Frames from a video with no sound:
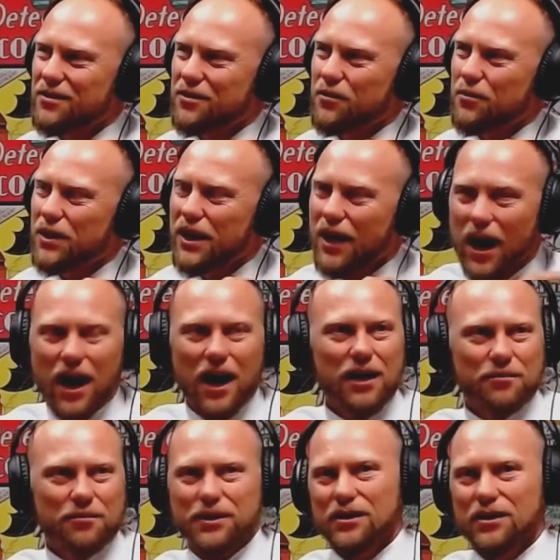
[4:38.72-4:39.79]
we
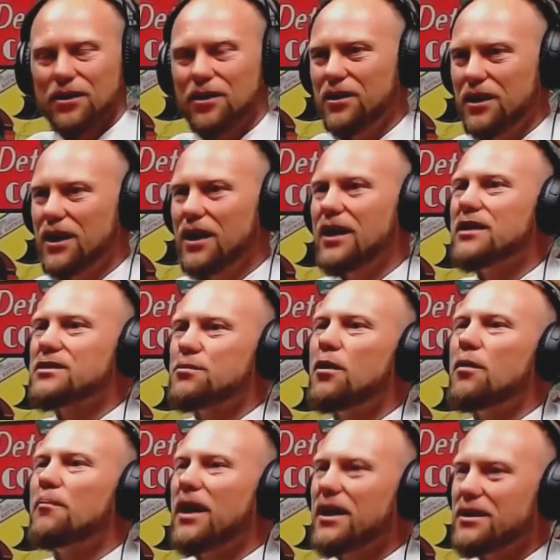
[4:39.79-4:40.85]
can't be alone here. And no, that's what
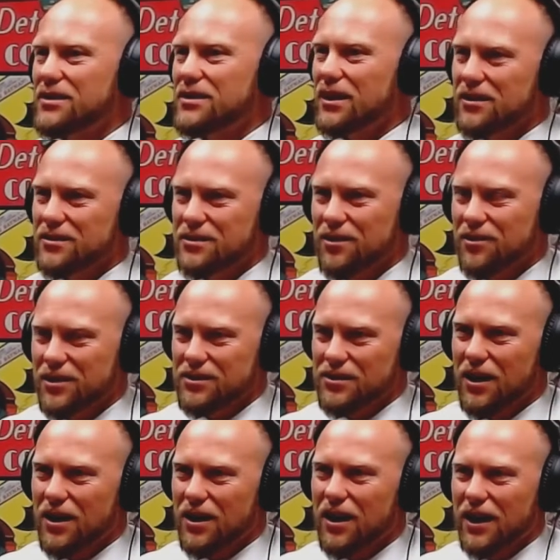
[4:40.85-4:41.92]
can't. makes things so
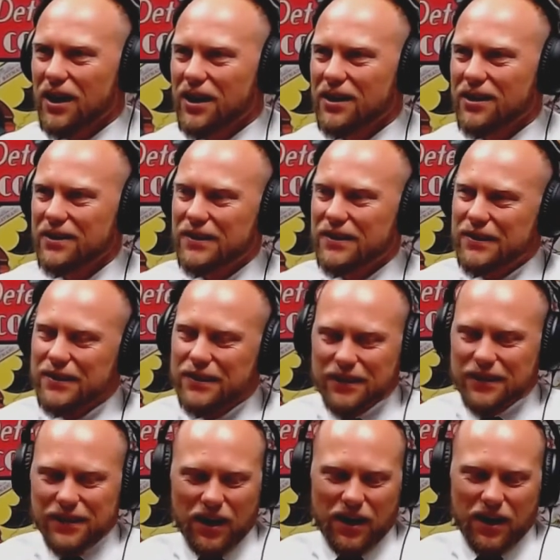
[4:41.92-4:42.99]
exciting. And
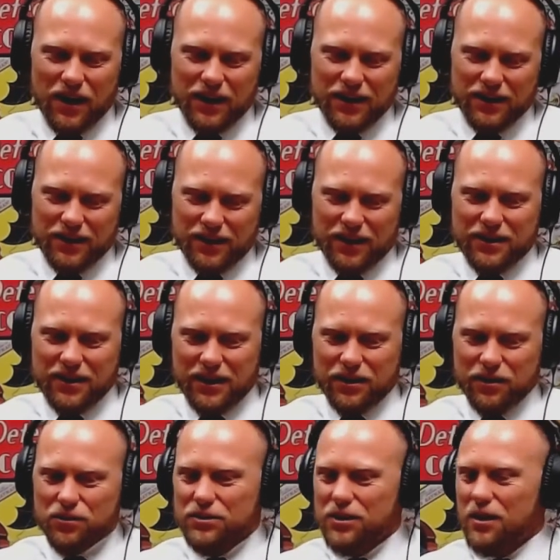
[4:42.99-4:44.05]
I, I, I think
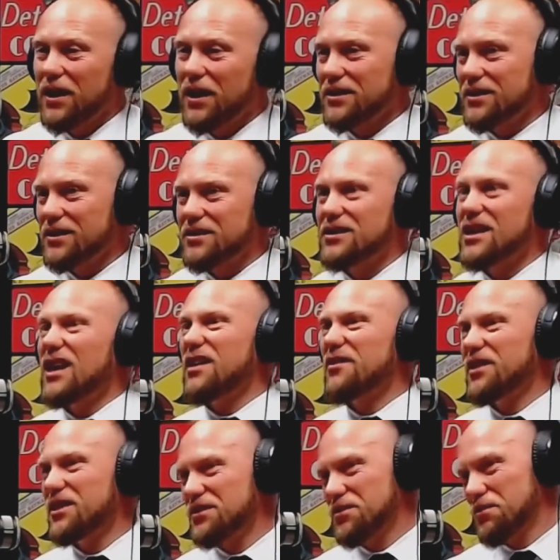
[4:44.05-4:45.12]
it also makes it
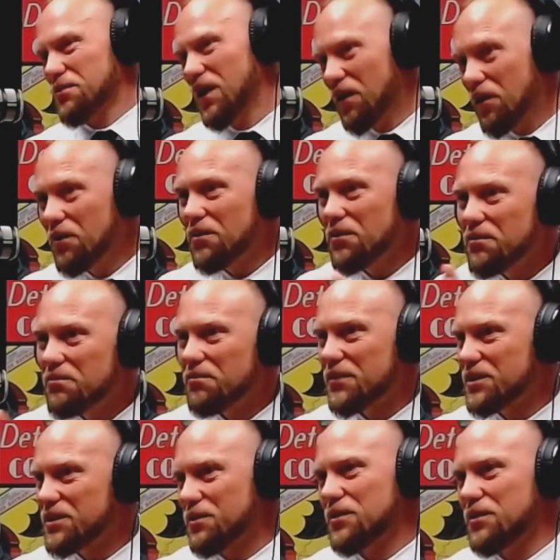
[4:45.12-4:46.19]
scary as well.
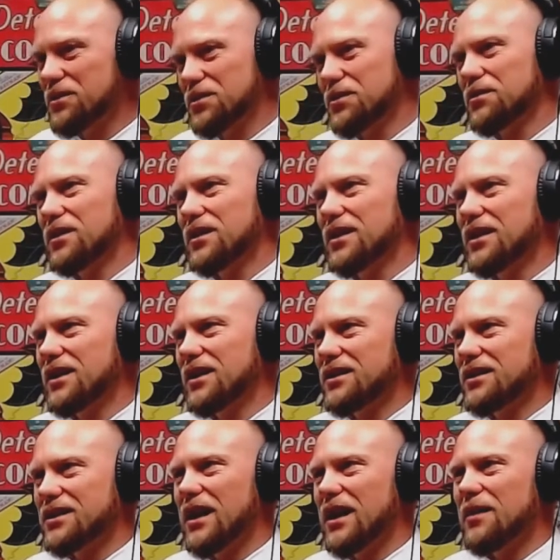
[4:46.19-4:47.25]
To, to an uh,
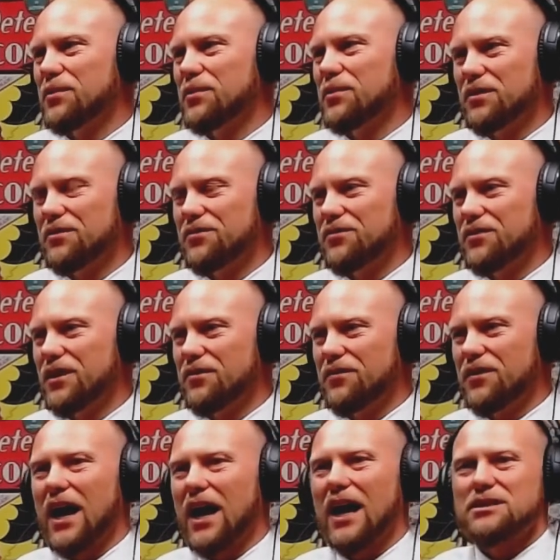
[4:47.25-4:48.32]
example, if, if
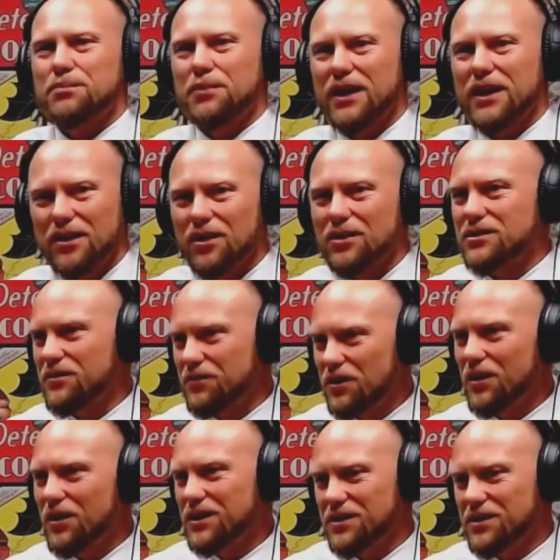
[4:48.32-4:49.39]
there has been lots of
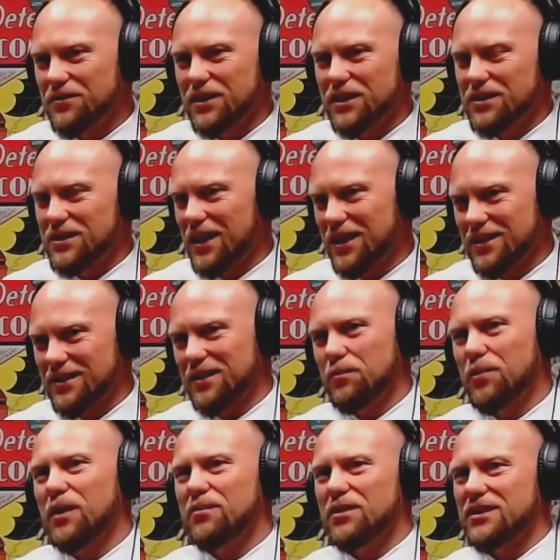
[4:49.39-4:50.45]
knowledge of this and the
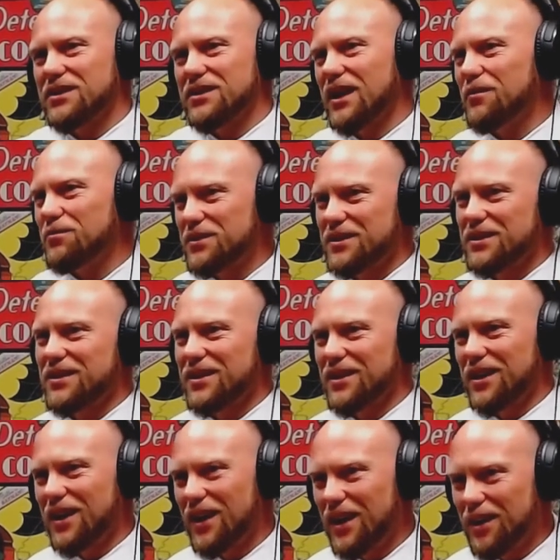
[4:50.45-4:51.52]
public's kept...
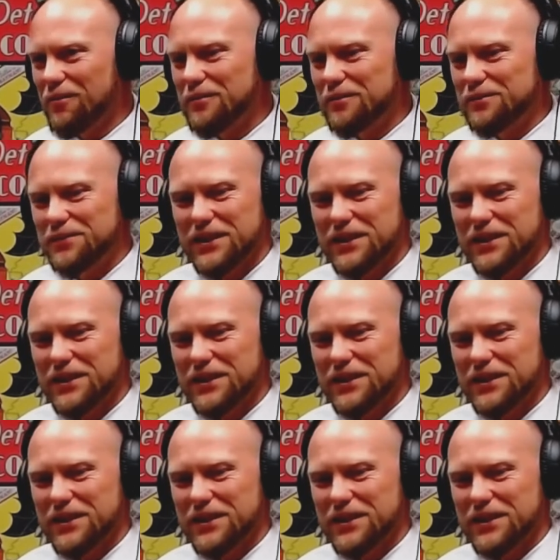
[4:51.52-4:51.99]
Um,